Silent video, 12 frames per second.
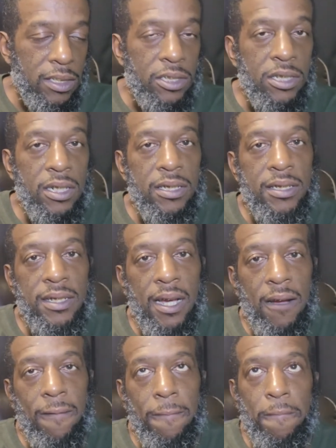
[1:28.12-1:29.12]
So check this
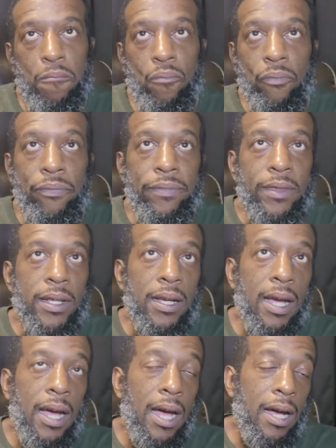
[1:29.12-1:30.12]
out.
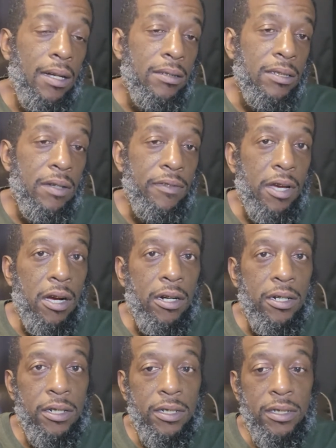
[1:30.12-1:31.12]
I don't know if y'all
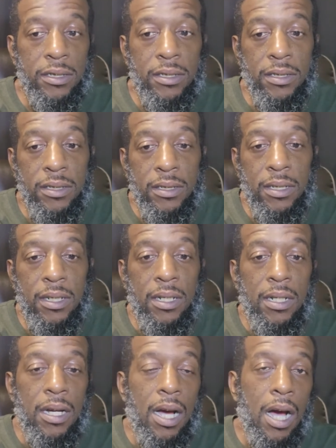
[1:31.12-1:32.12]
heard
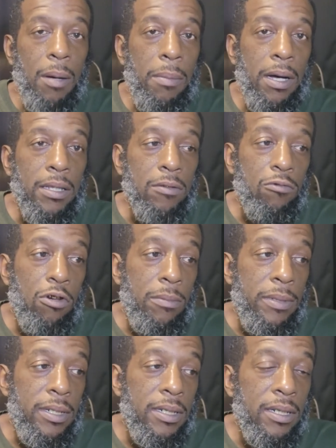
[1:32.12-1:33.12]
about the
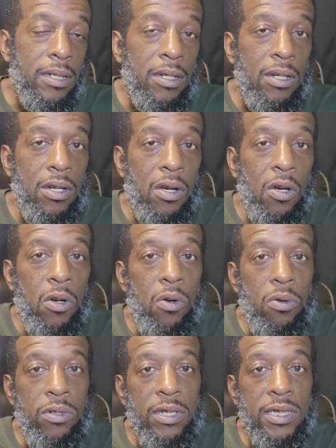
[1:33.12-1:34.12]
woman
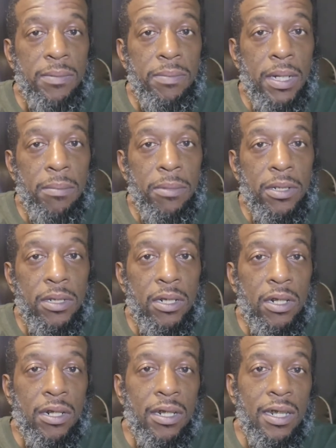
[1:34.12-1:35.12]
who dismembered
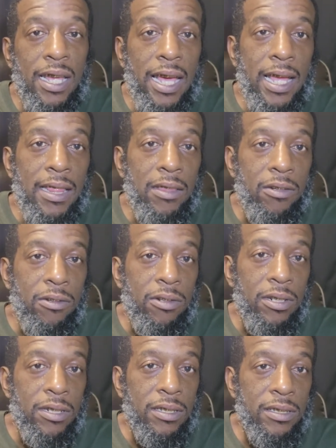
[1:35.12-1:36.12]
her
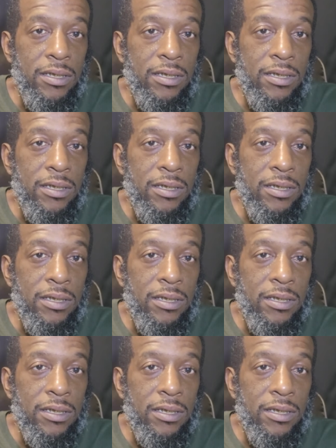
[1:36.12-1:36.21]
landlord